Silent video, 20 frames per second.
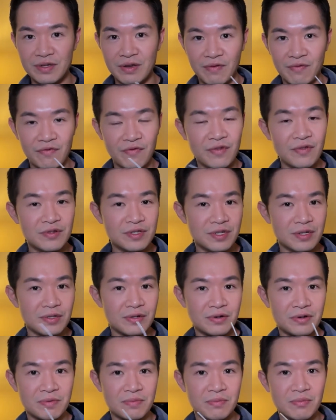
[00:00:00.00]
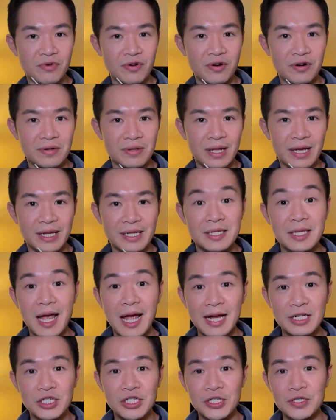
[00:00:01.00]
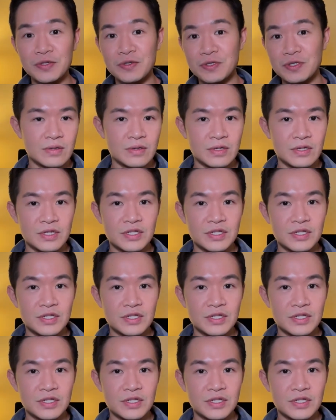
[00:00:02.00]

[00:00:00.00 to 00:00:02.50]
it feels a little more like dad shoes.